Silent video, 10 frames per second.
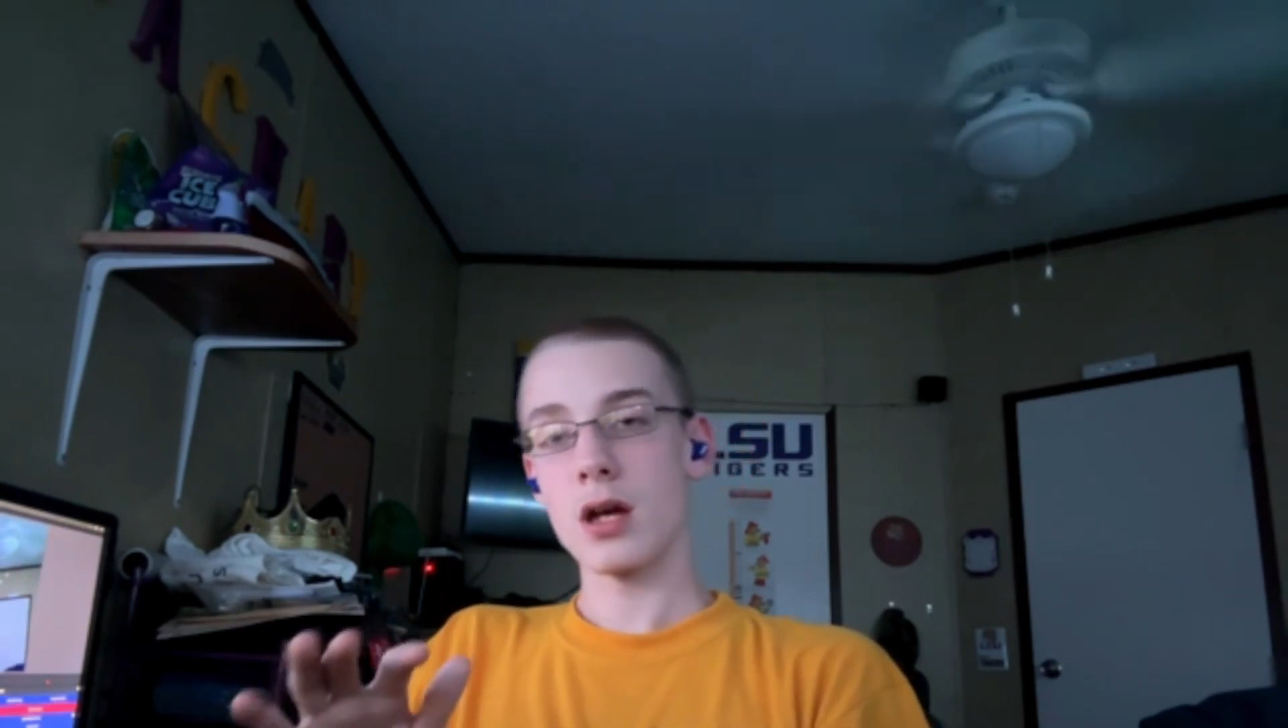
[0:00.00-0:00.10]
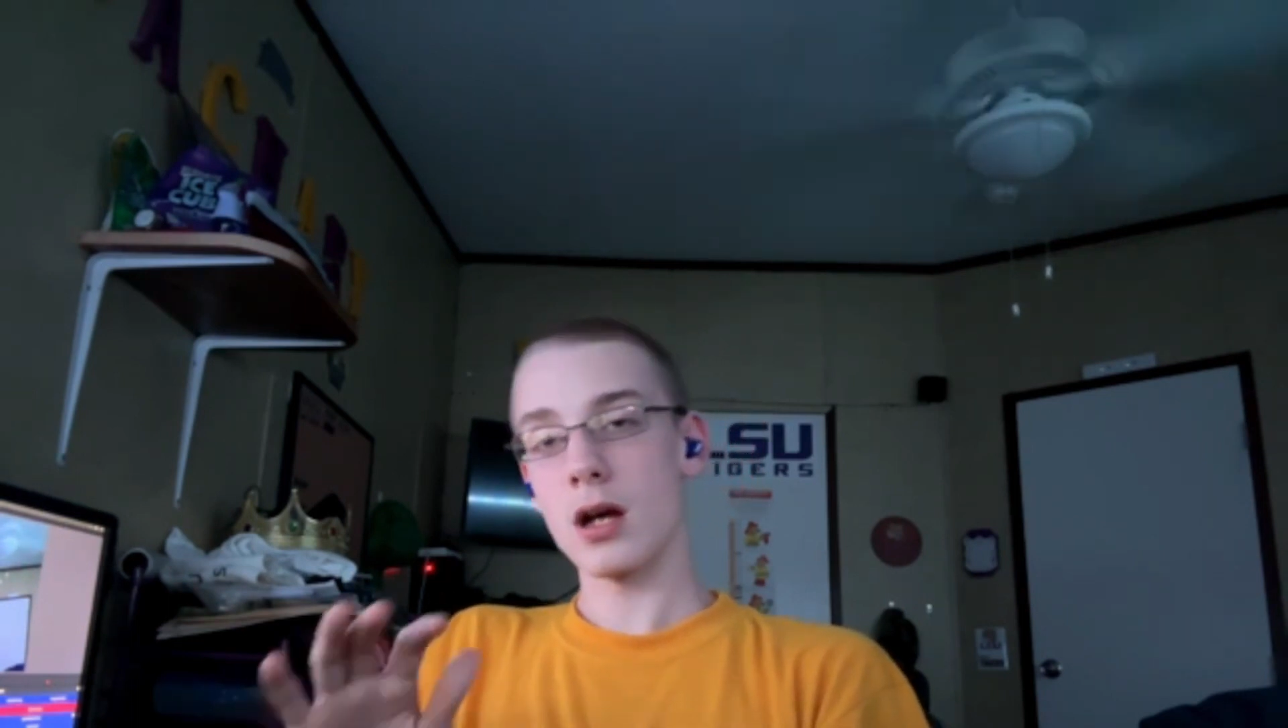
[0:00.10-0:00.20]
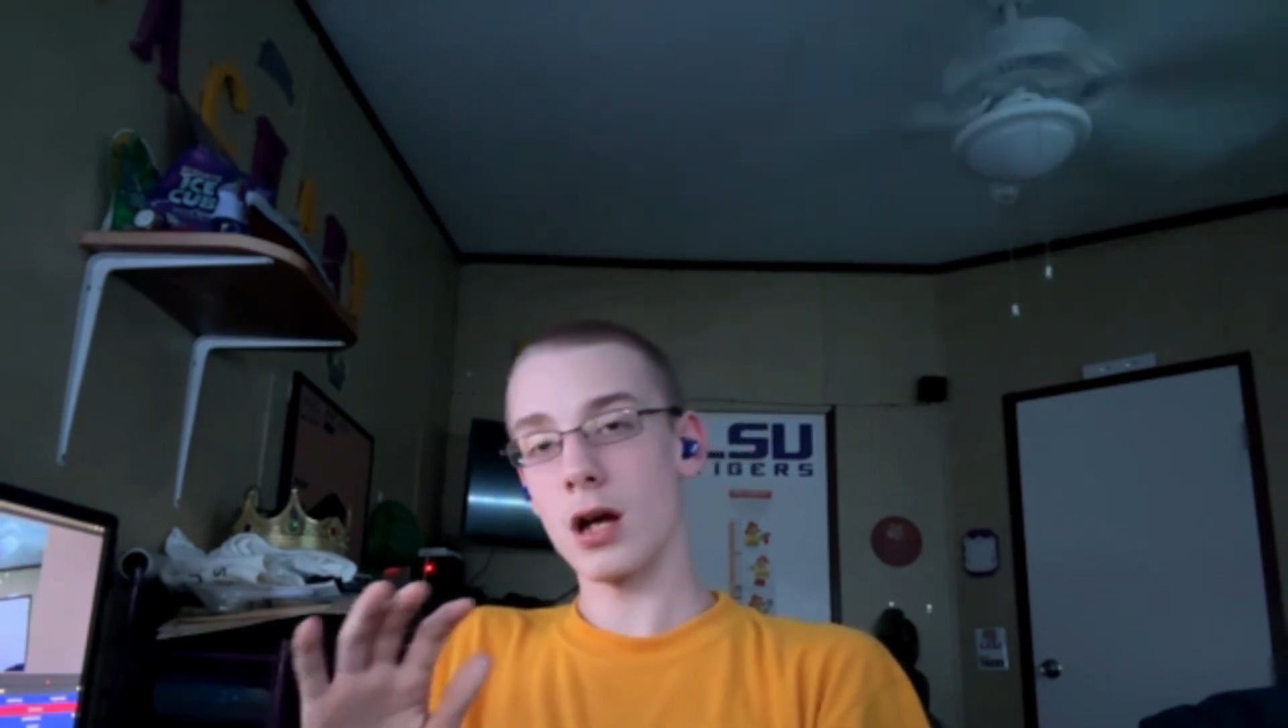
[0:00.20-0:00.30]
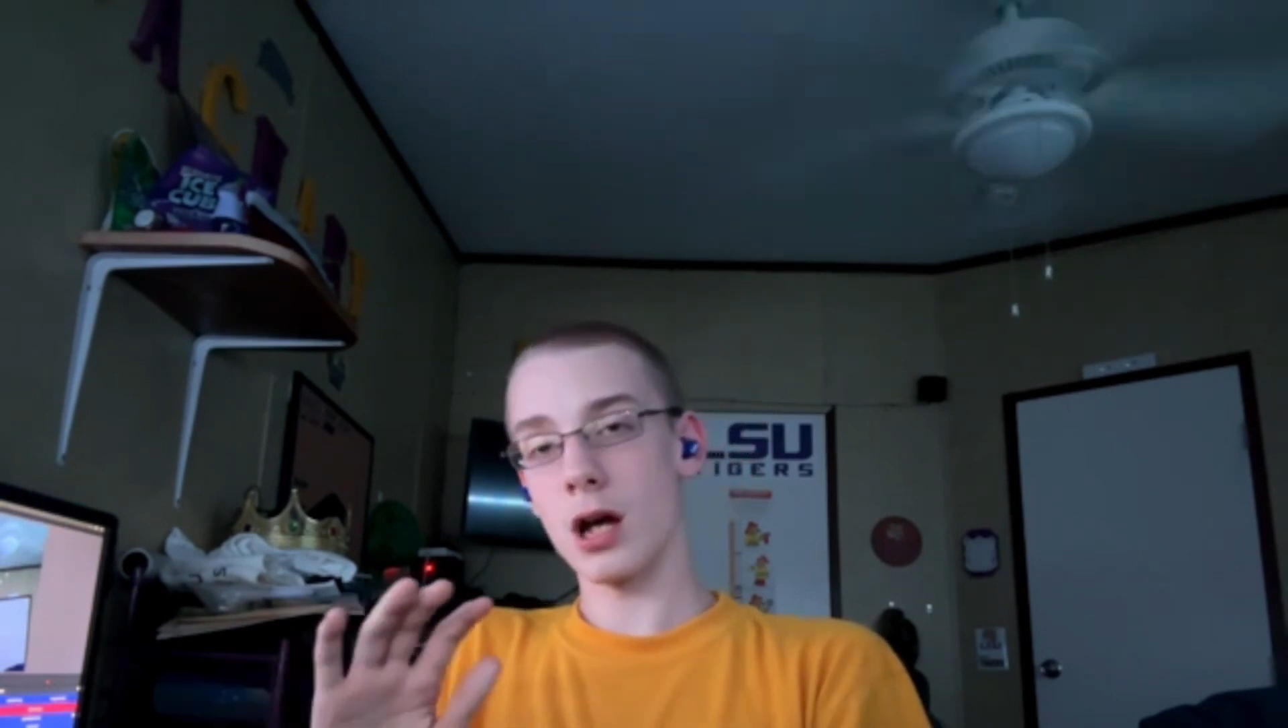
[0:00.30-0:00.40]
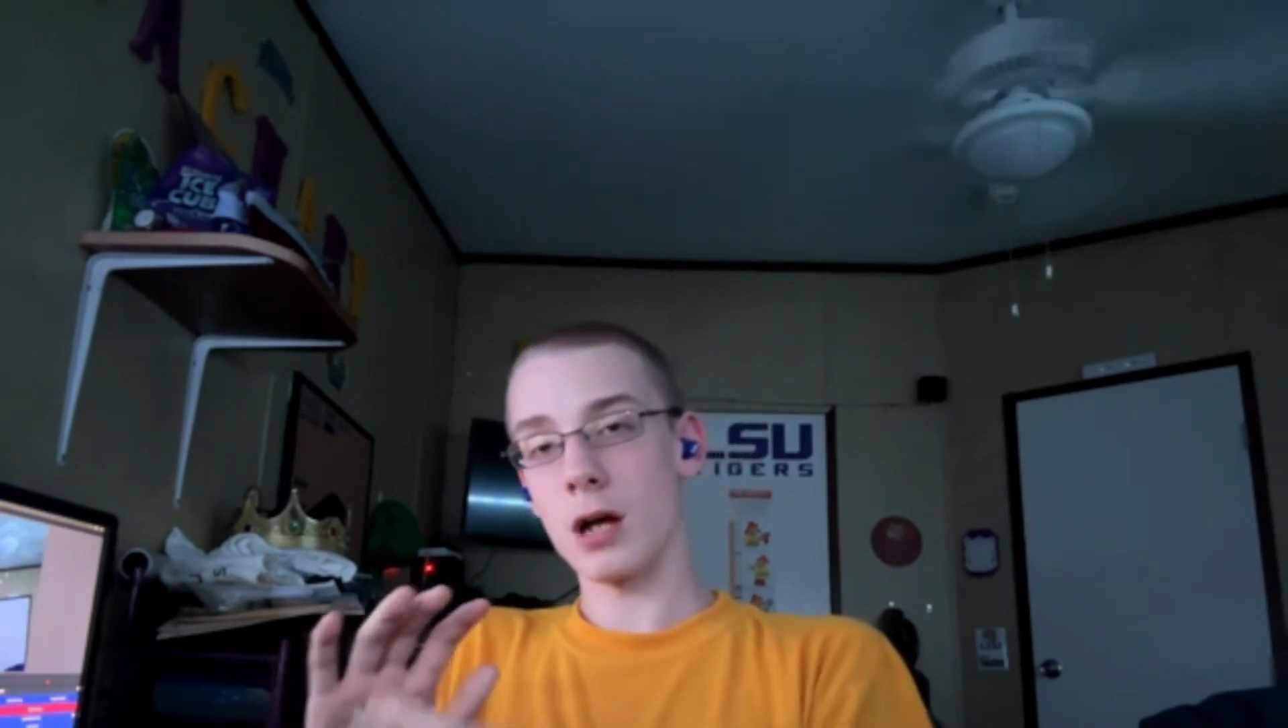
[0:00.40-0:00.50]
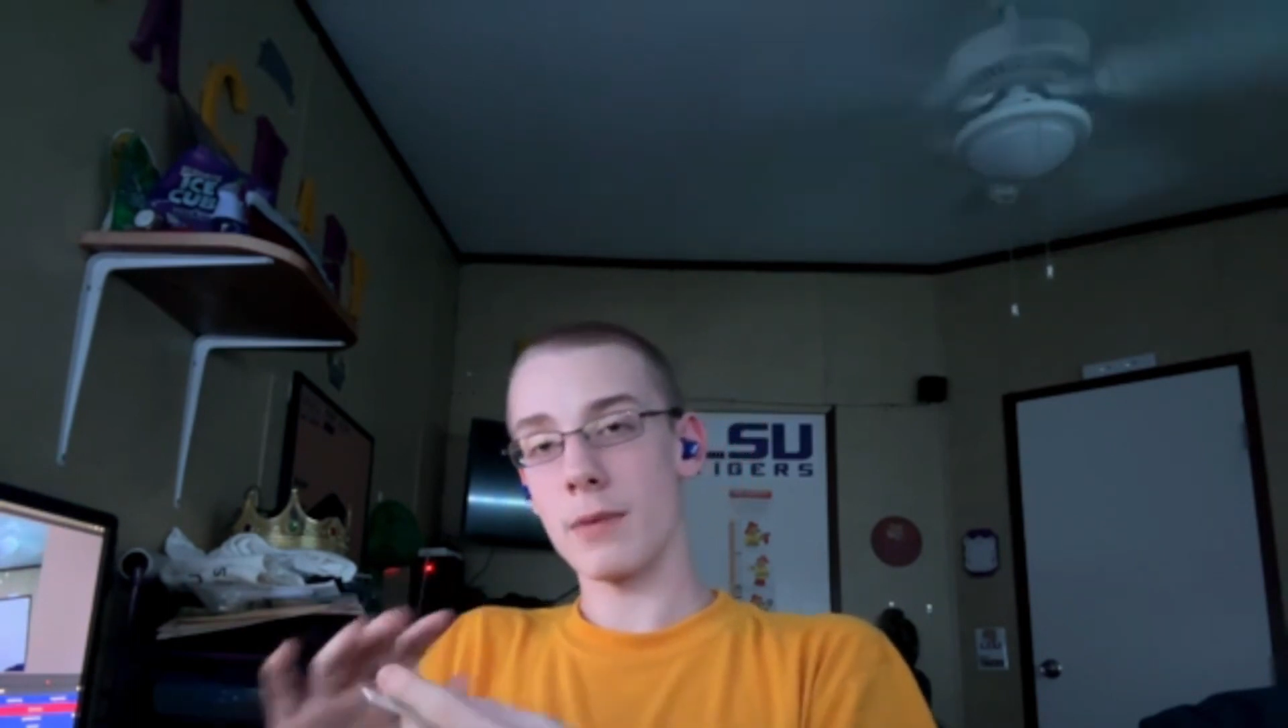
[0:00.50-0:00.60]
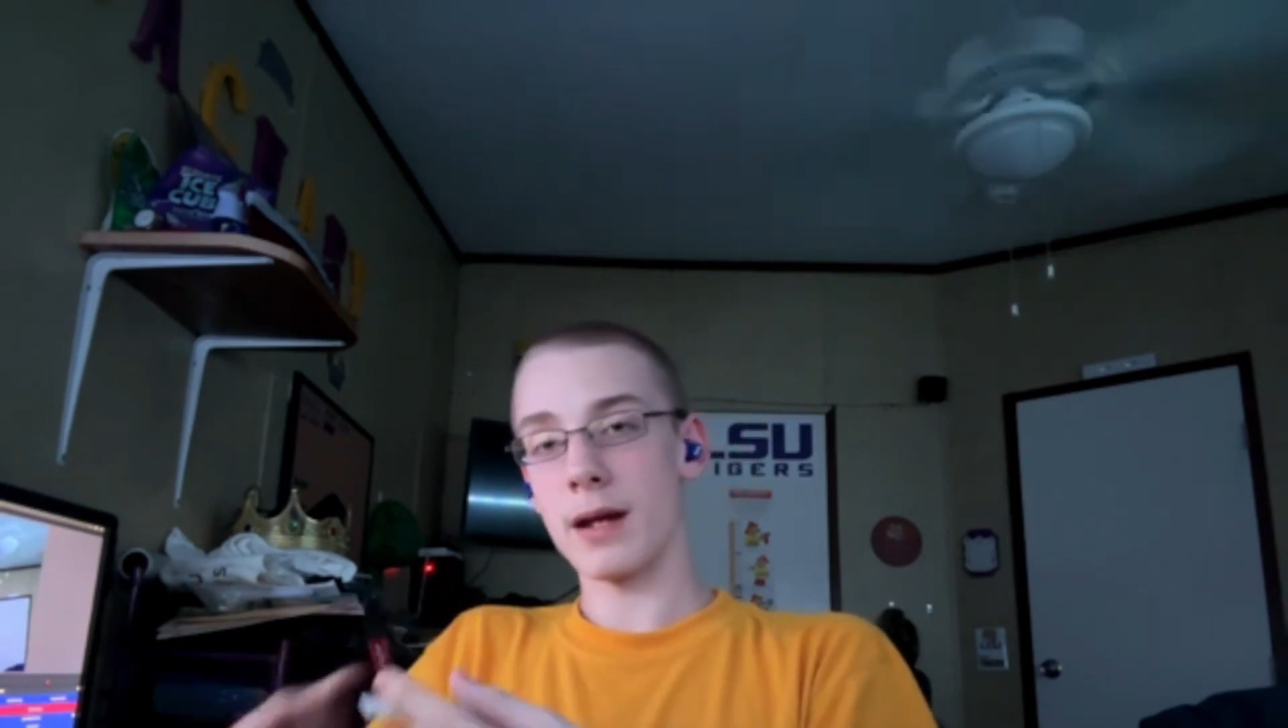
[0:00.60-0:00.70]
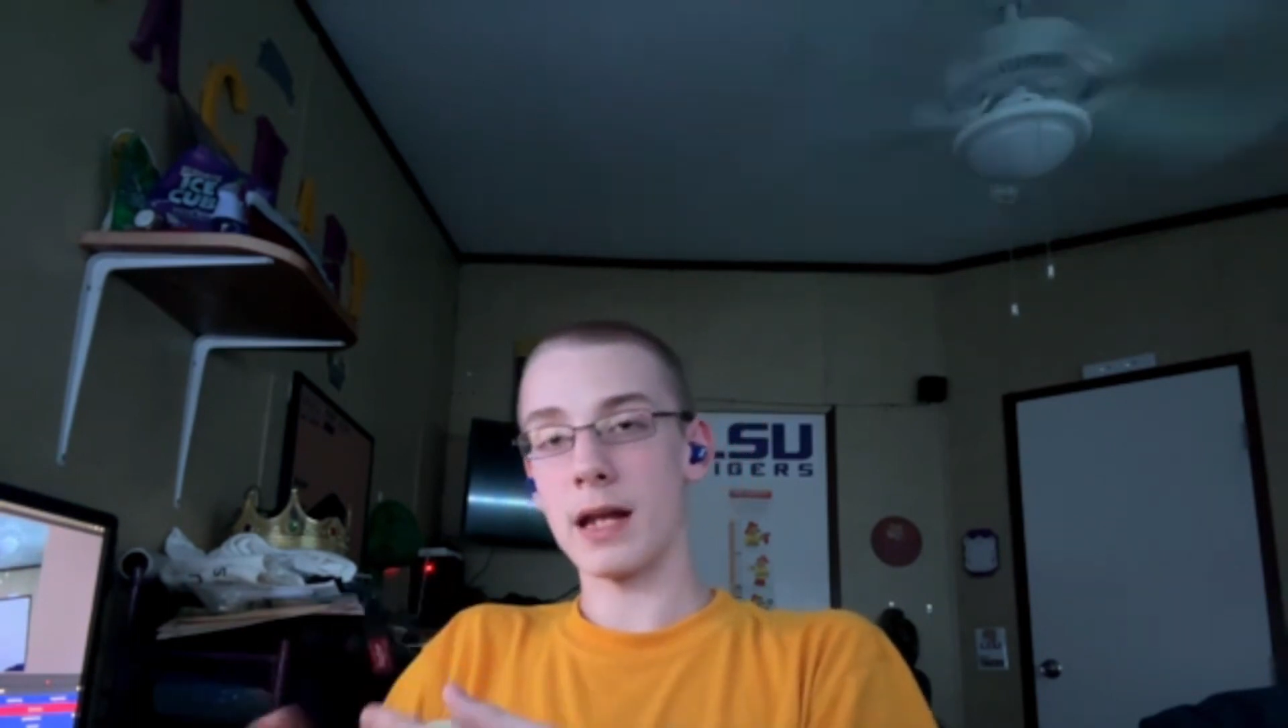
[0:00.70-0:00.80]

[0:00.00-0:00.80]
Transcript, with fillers: Uh, my